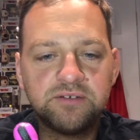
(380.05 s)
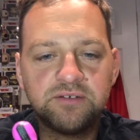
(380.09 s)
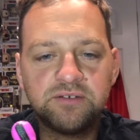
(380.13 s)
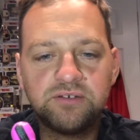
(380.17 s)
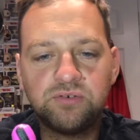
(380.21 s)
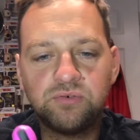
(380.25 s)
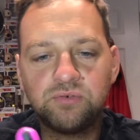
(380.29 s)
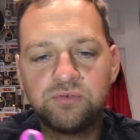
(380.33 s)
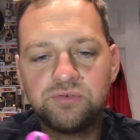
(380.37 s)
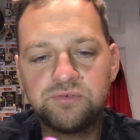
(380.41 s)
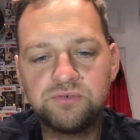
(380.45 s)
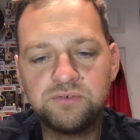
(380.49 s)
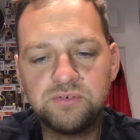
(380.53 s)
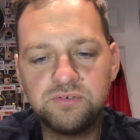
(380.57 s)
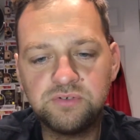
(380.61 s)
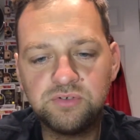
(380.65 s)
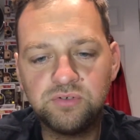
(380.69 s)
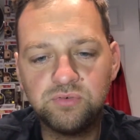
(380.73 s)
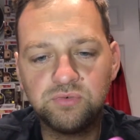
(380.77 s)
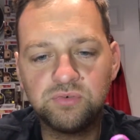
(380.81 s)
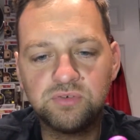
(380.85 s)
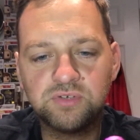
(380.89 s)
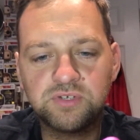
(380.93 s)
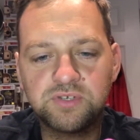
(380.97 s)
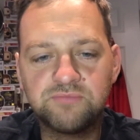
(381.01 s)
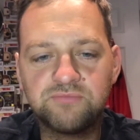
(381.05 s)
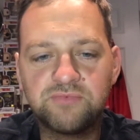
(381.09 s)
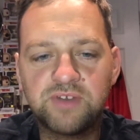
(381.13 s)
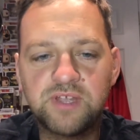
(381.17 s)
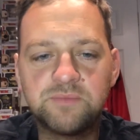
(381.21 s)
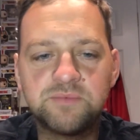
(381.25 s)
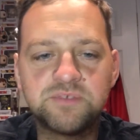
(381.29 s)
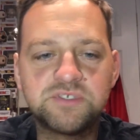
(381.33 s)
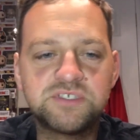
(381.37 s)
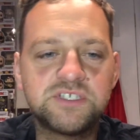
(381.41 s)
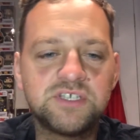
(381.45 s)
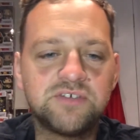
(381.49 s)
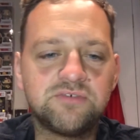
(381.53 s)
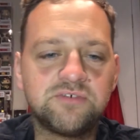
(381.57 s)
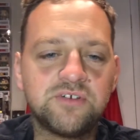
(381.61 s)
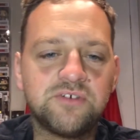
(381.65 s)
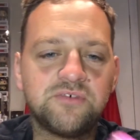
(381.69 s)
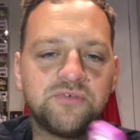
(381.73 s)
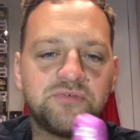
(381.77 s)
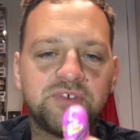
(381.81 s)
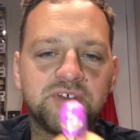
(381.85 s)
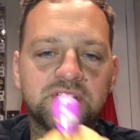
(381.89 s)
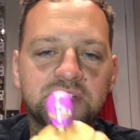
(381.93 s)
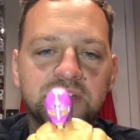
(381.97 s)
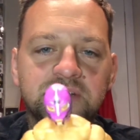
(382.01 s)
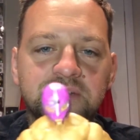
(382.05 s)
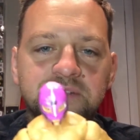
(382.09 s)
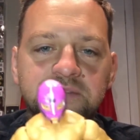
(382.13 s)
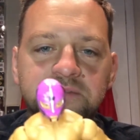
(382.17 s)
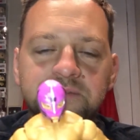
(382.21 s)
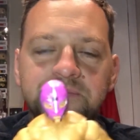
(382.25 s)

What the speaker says: Cool looking Rey Mysterio figure,